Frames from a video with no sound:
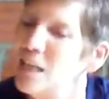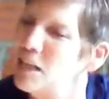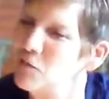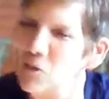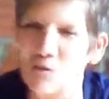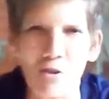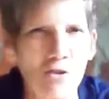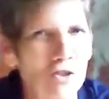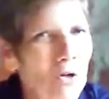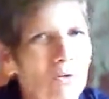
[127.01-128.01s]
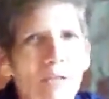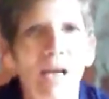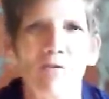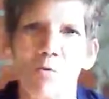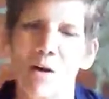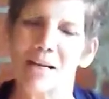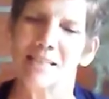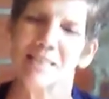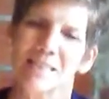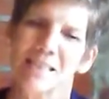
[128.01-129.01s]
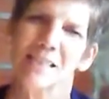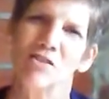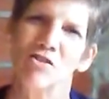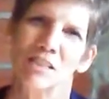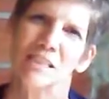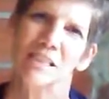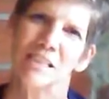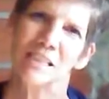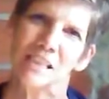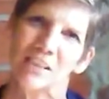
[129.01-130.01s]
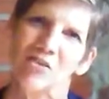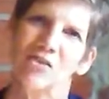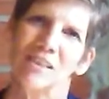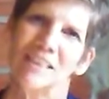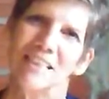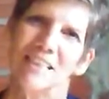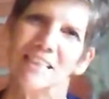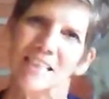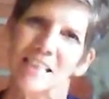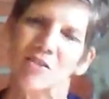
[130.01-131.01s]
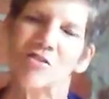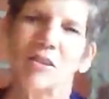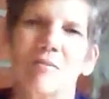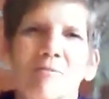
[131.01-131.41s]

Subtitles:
Even if you don't have a weight. Tension, tension, tension.